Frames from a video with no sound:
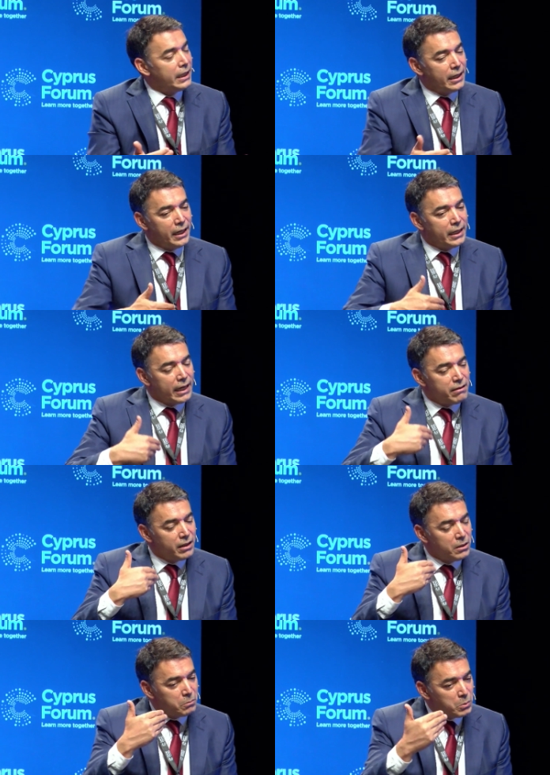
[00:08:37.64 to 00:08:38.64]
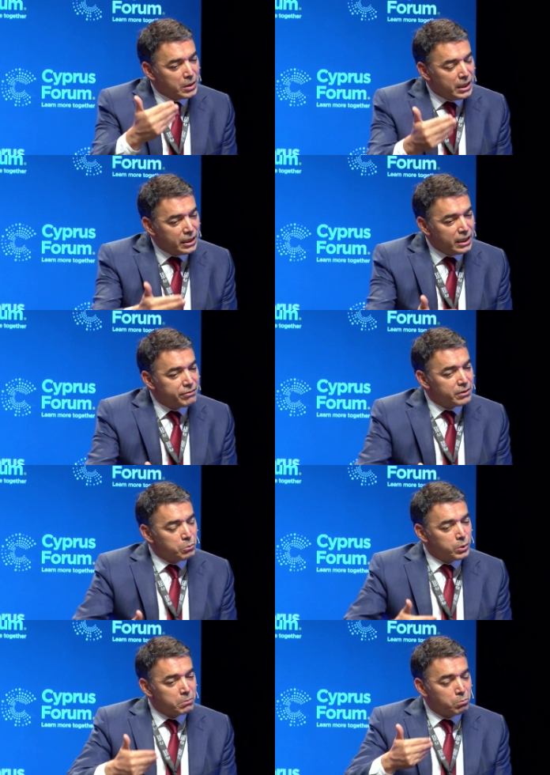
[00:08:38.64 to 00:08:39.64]
And I think even
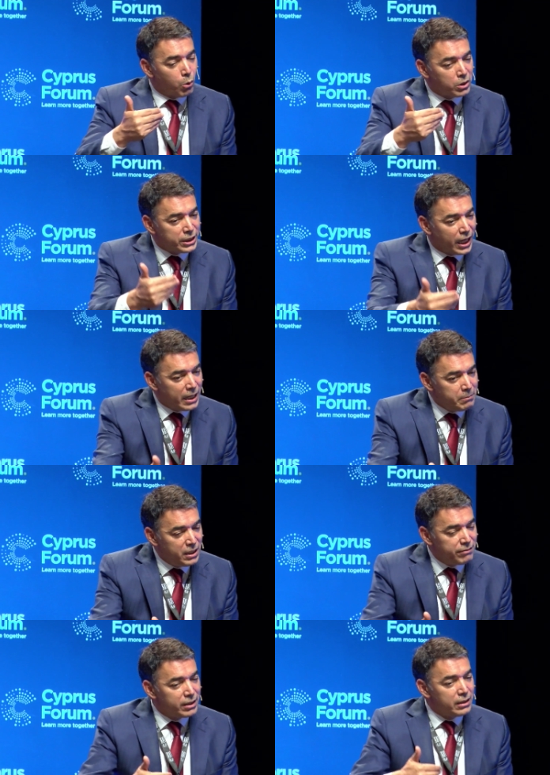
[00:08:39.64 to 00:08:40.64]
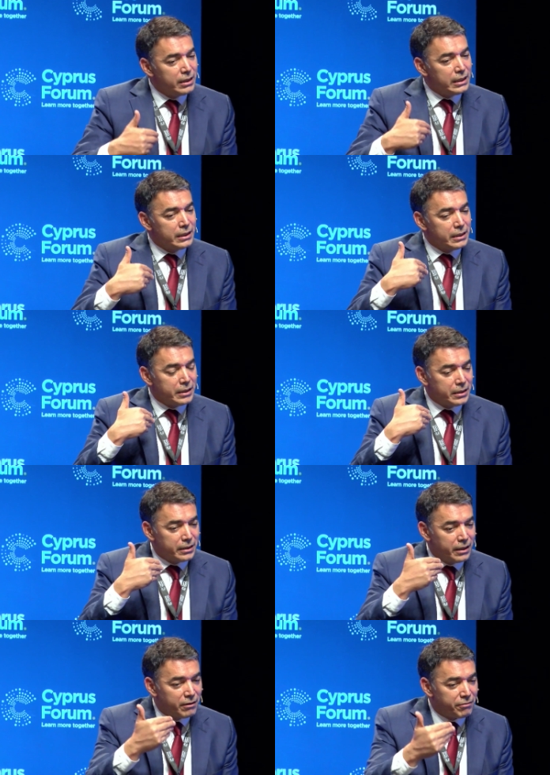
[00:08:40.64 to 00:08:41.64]
with more time, even
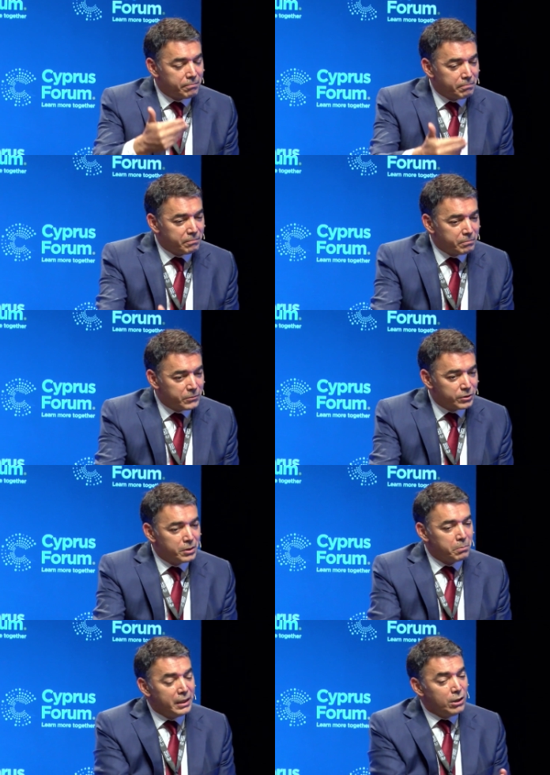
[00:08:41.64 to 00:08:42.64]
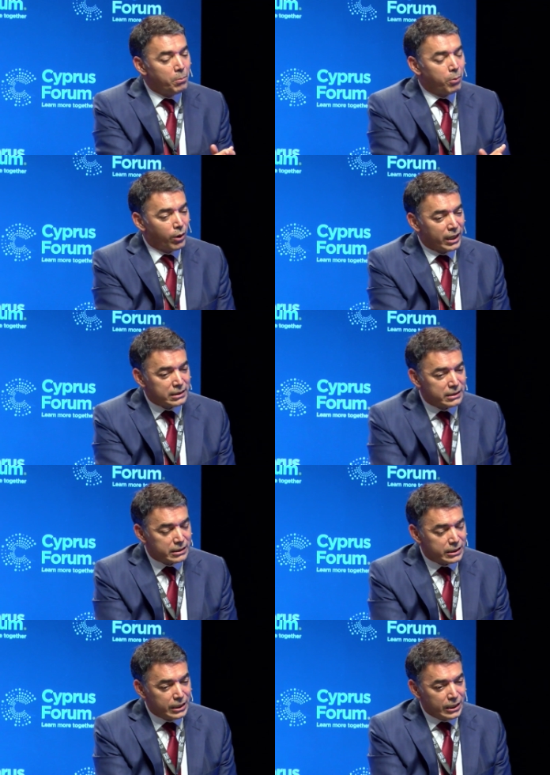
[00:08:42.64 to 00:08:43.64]
the big opponents
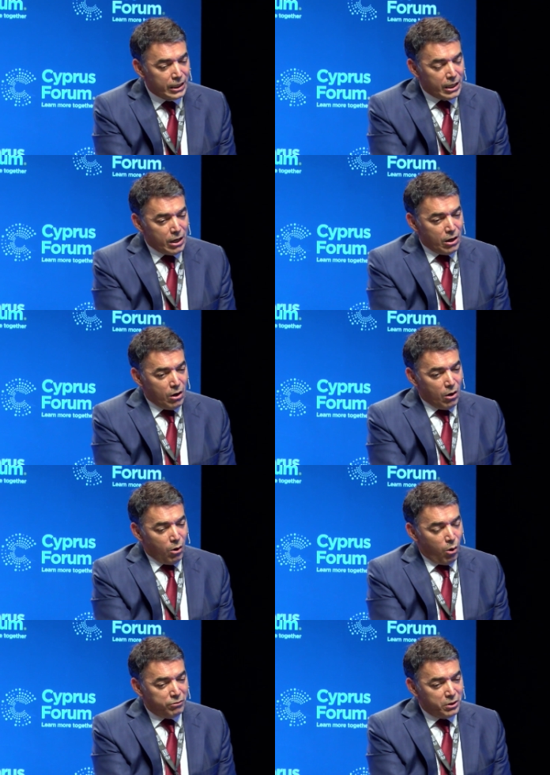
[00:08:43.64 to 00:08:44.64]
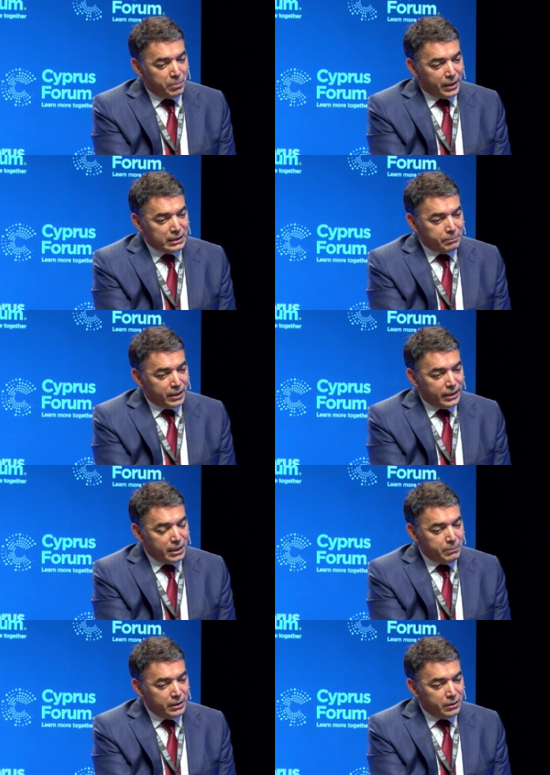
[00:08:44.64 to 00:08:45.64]
of the Prespa
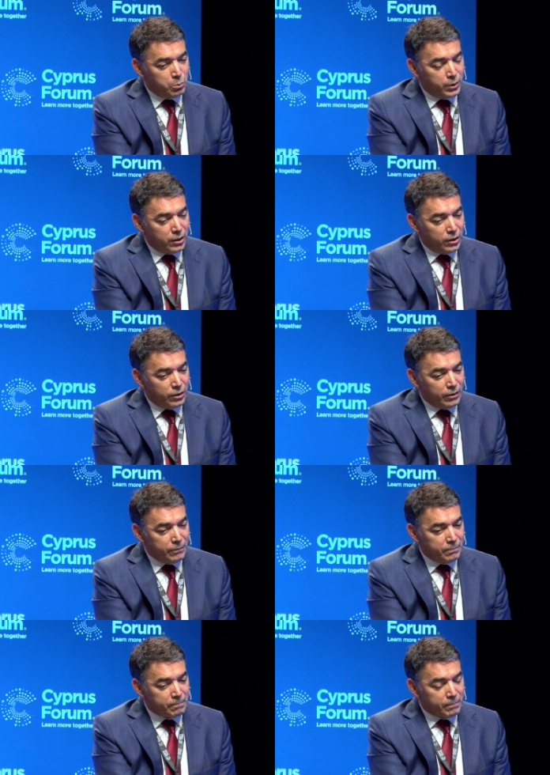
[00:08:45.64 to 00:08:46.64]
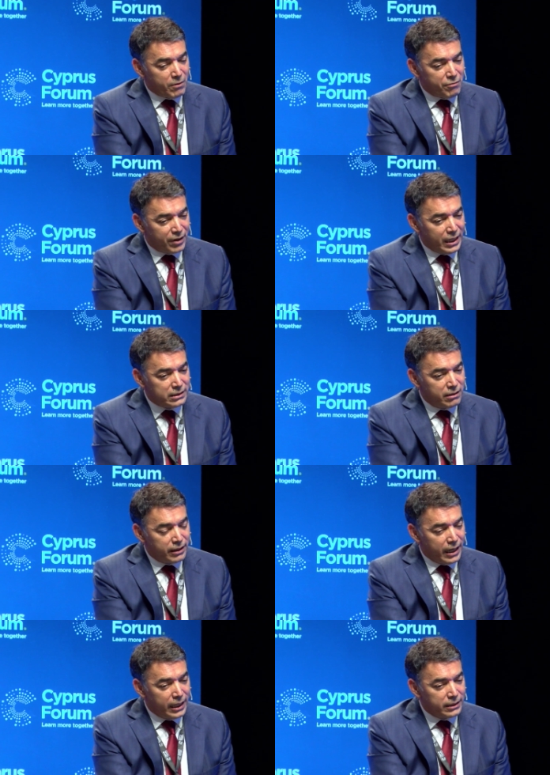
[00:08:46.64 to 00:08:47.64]
agreement will face the
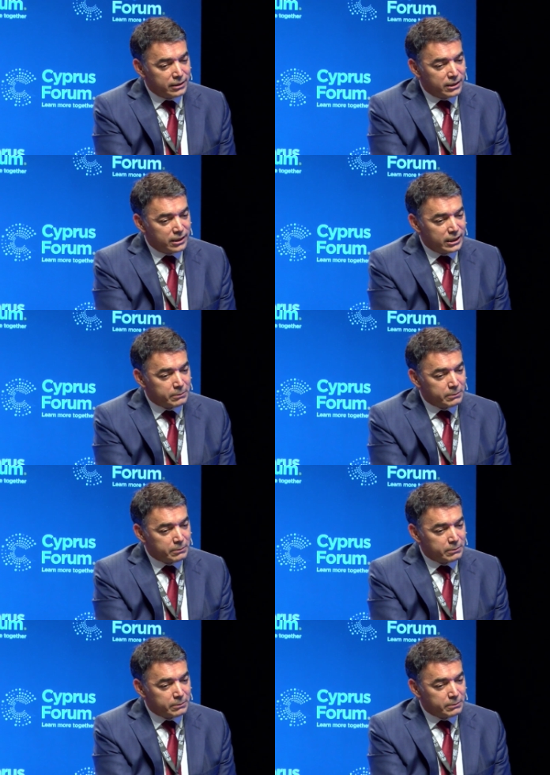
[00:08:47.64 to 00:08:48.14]
reality that this